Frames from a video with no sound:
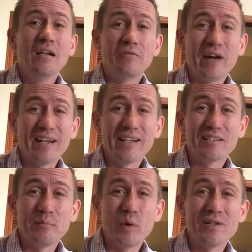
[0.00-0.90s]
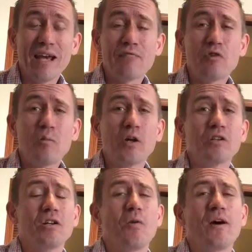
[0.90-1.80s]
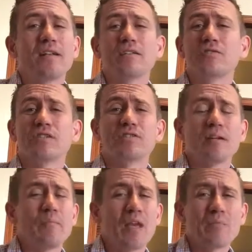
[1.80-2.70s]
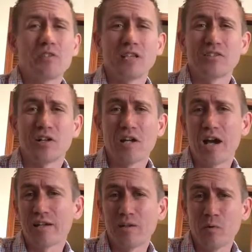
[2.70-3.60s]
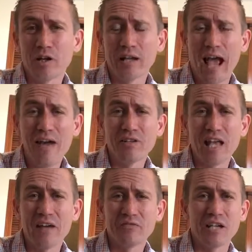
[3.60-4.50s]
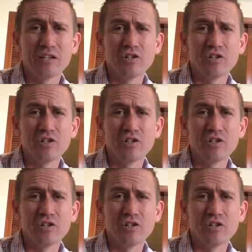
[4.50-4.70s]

Finally, it's important to have humor. You know what? Just sometimes things are not going to work. Have a laugh, tell